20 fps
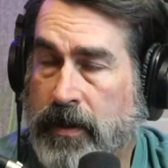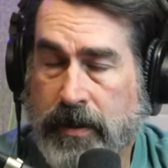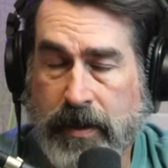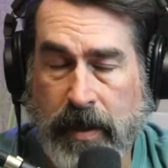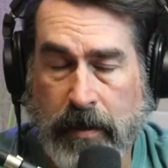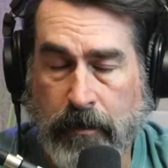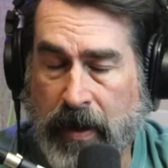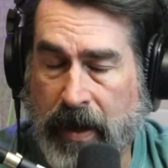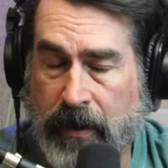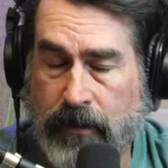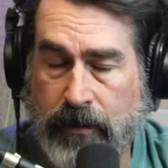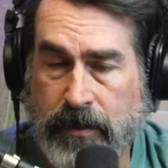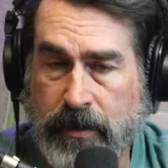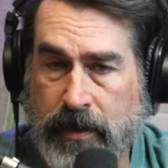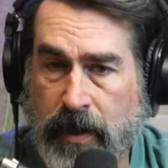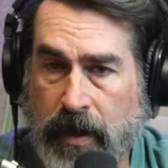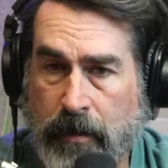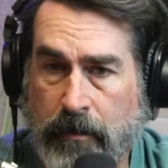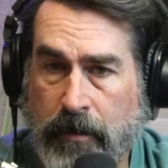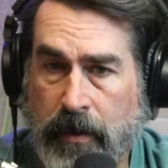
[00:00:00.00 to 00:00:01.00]
St. Patrick's
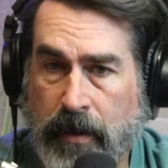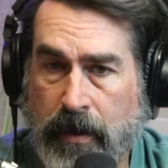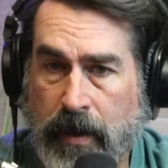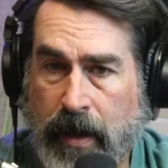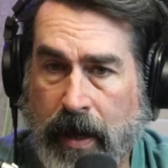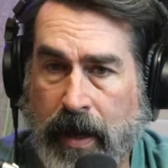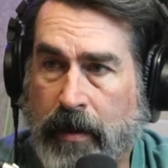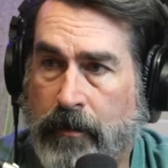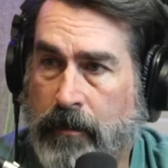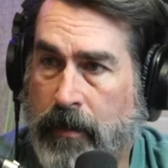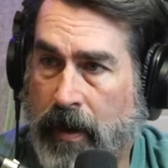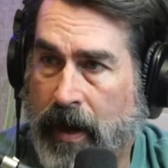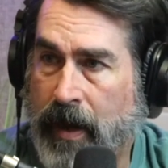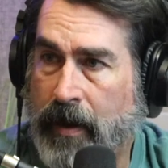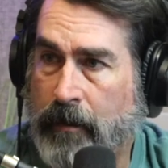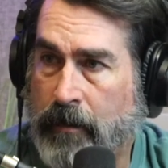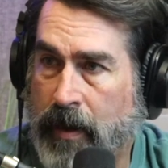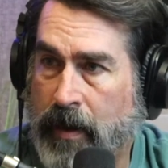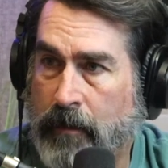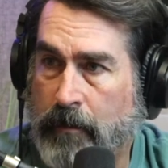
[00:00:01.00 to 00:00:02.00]
Day, but I
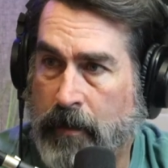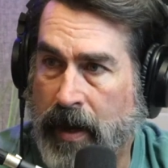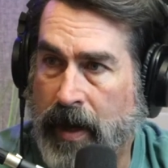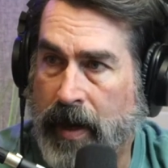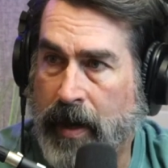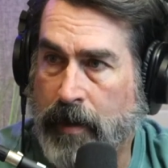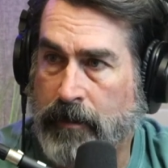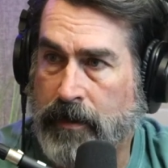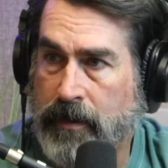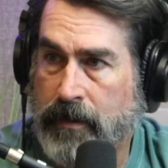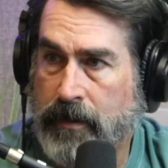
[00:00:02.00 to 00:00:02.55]
had imbibed.